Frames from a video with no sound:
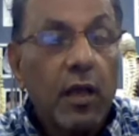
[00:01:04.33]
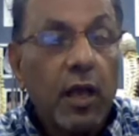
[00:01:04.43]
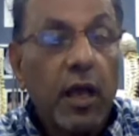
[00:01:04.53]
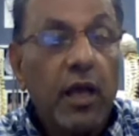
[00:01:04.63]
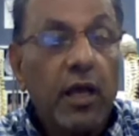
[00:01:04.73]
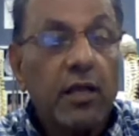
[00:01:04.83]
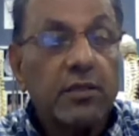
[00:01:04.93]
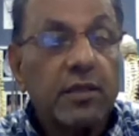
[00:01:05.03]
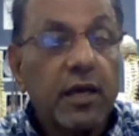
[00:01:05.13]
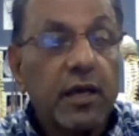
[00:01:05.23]

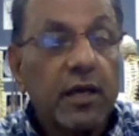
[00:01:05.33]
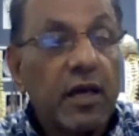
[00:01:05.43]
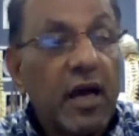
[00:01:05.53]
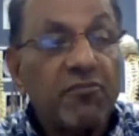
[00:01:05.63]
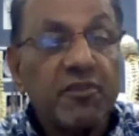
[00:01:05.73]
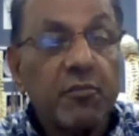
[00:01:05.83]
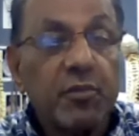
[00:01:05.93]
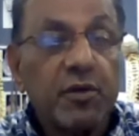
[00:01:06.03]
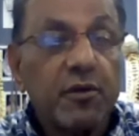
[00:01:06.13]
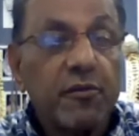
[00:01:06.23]
and uh, after
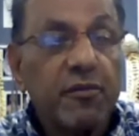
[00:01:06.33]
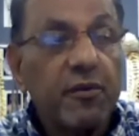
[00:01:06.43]
birth